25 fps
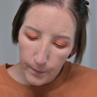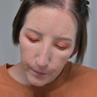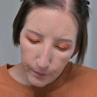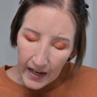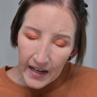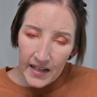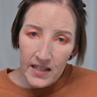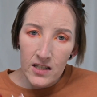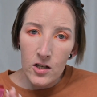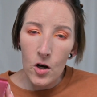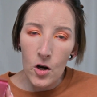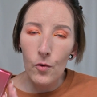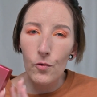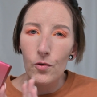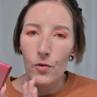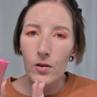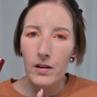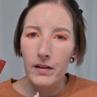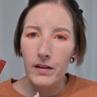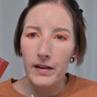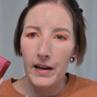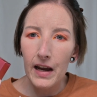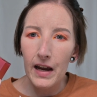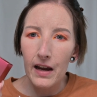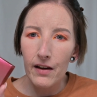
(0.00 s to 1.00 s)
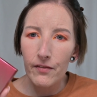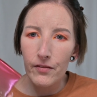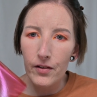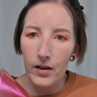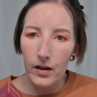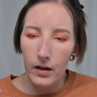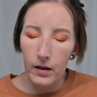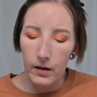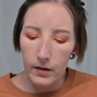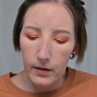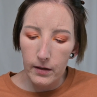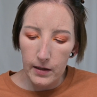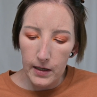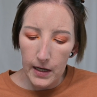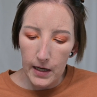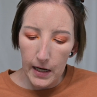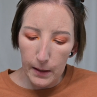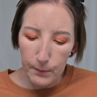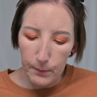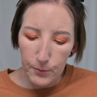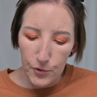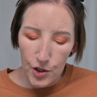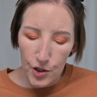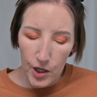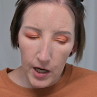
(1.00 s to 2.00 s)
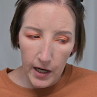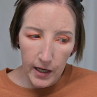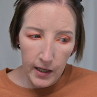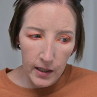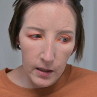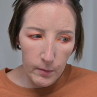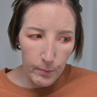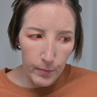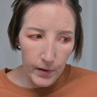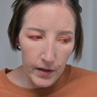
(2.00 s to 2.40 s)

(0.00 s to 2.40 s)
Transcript: It don't really have a name shade,